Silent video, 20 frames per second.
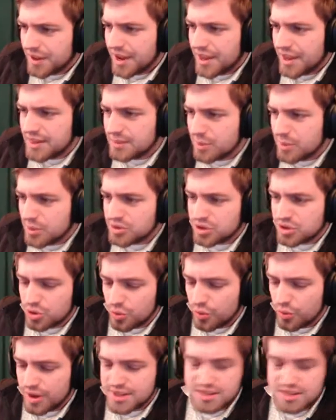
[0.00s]
and the most
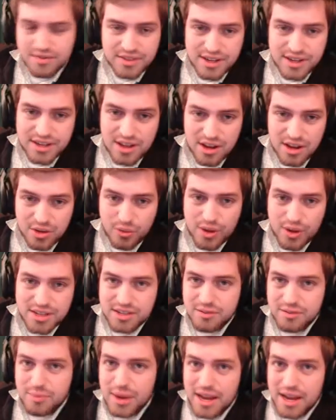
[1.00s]
aggressive
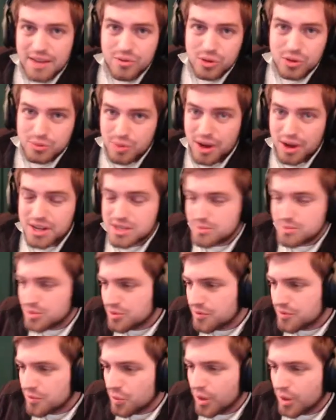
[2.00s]
aggressive behaviors possible.